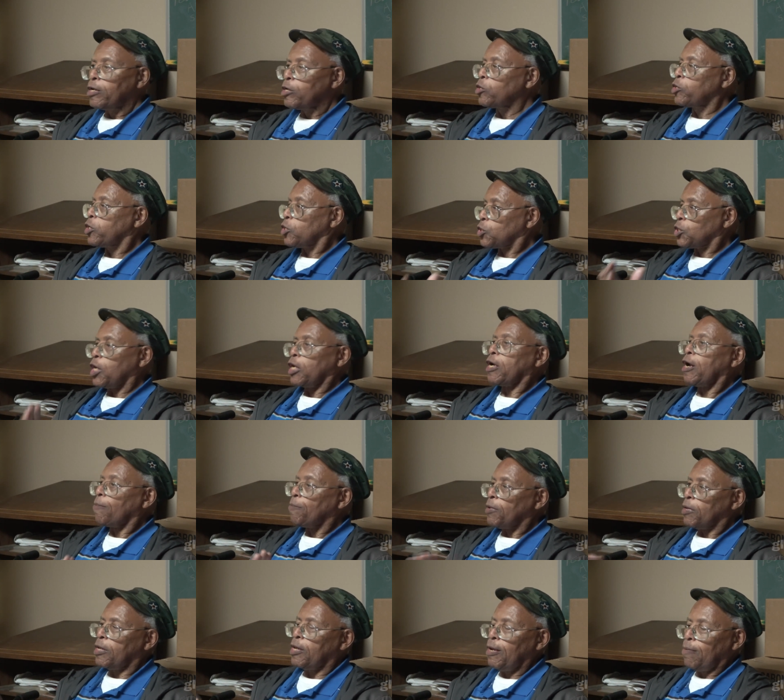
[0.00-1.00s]
You just get
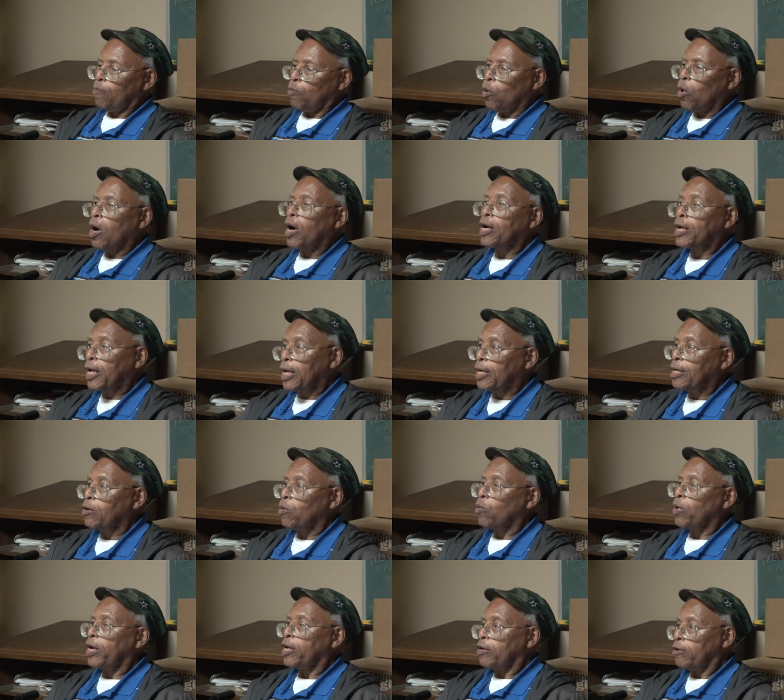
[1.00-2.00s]
up and keep walking
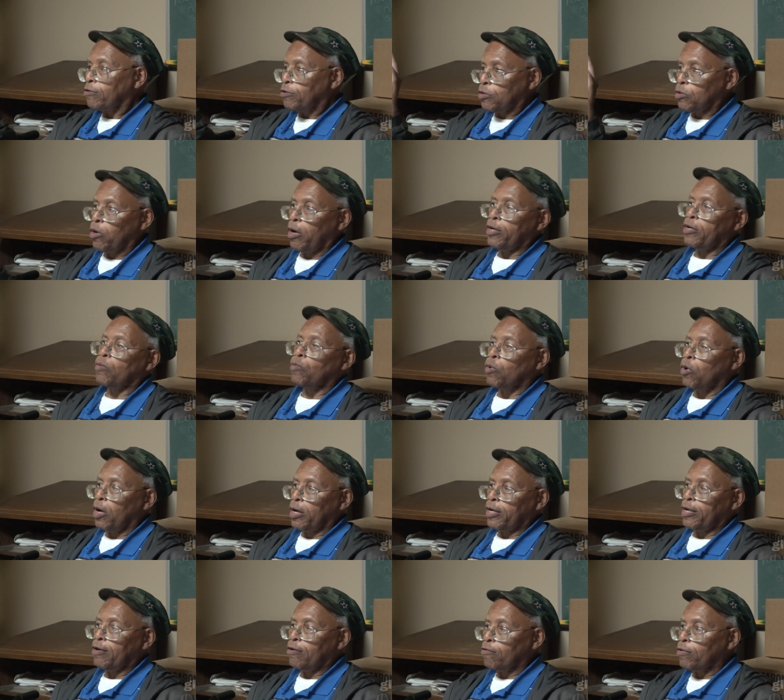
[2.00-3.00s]
the way you started
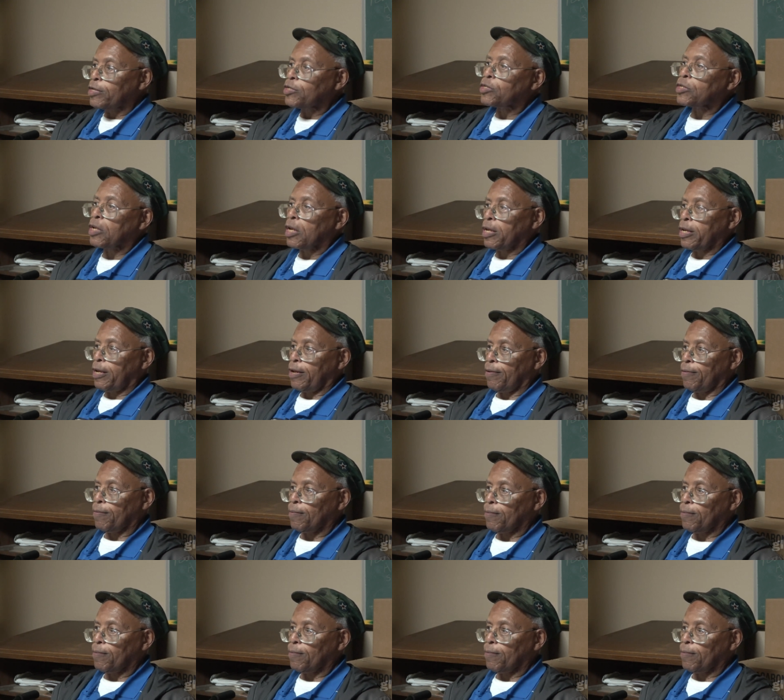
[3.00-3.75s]
walking originally.